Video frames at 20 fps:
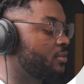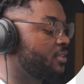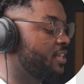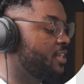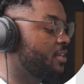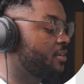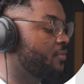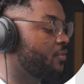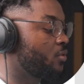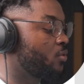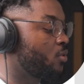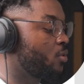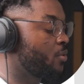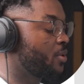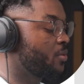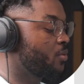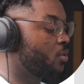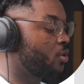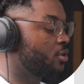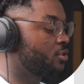needed for what
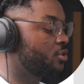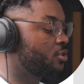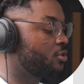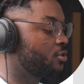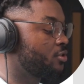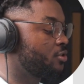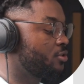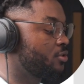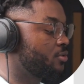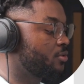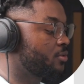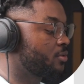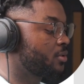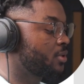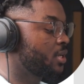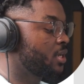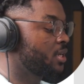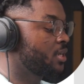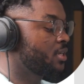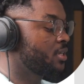we want to do.
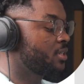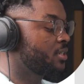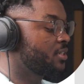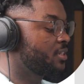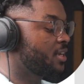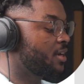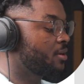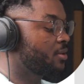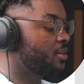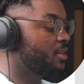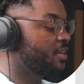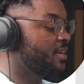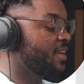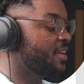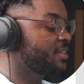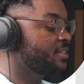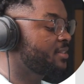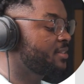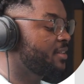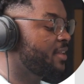Now the
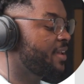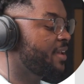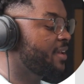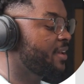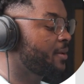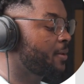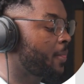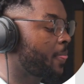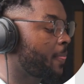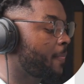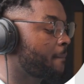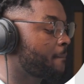next thing